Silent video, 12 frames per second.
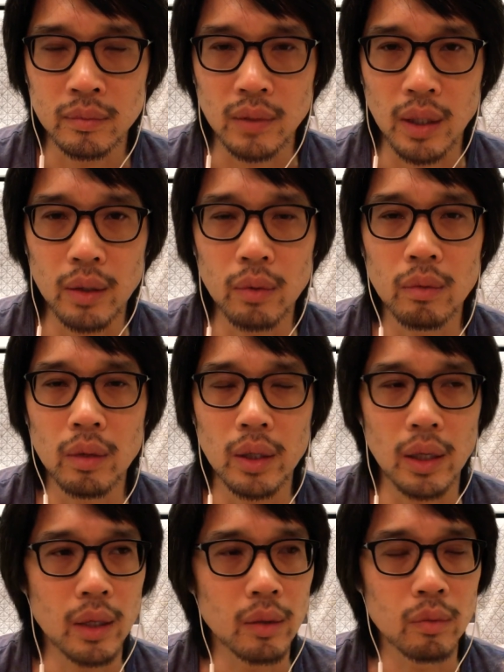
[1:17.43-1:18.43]
I don't
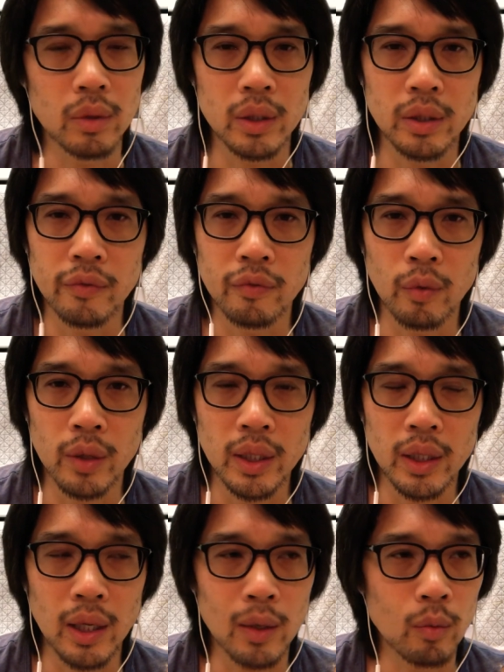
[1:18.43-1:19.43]
want to avoid
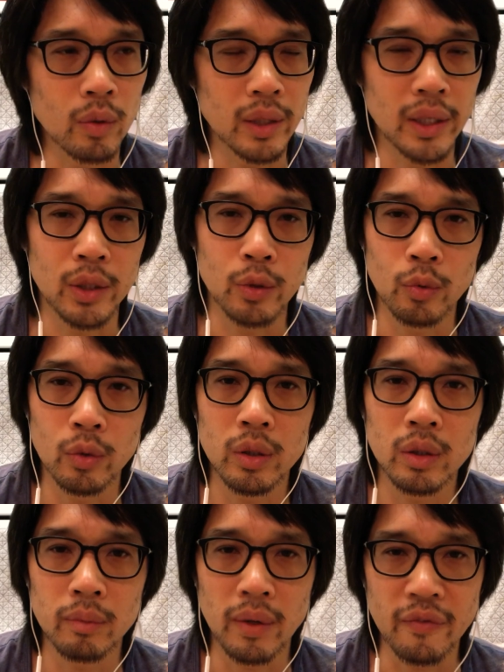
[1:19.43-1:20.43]
it. I don't want to
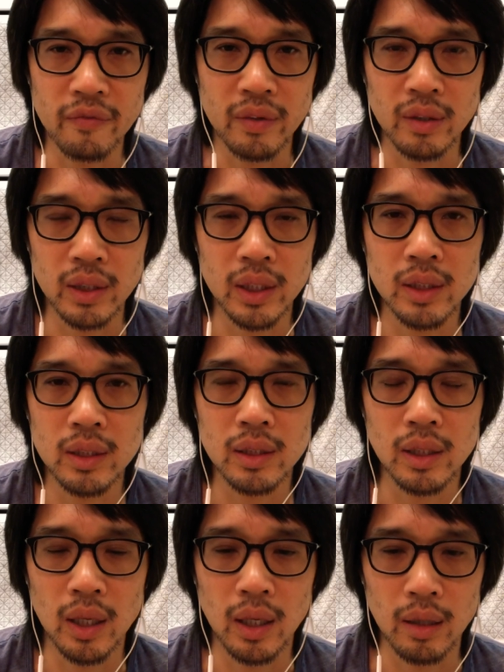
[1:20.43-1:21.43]
ignore my feelings.
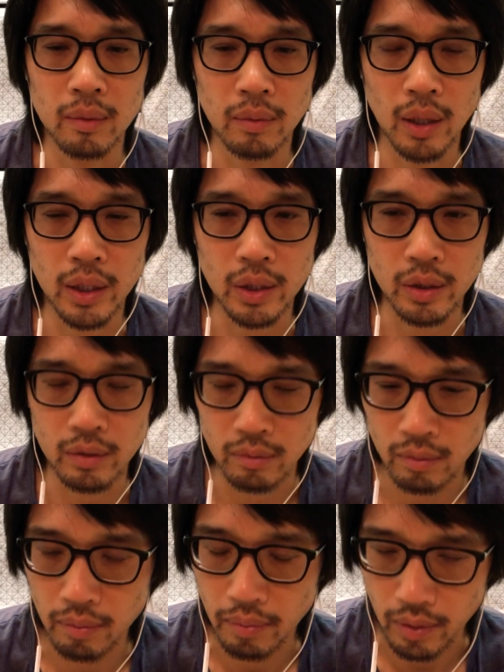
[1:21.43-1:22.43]
I can
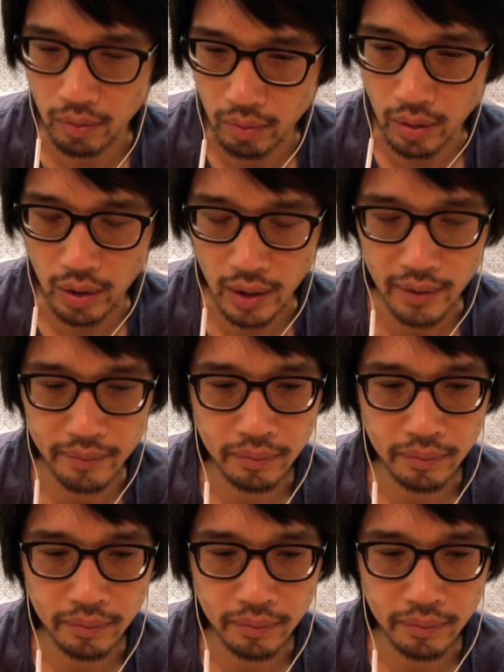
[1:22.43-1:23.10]
be really,